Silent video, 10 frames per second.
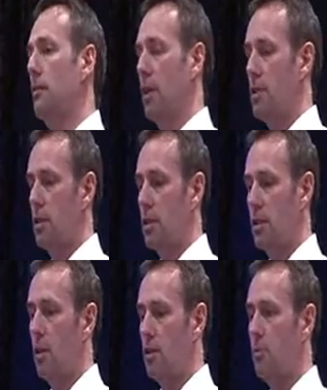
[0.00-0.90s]
I've actually
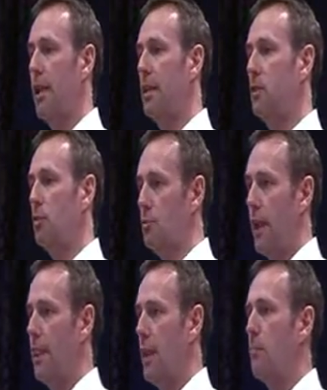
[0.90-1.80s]
got a domain called
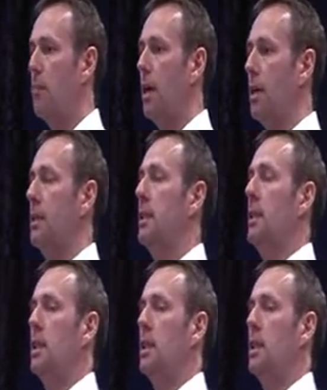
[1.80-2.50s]
Rent Then Buy.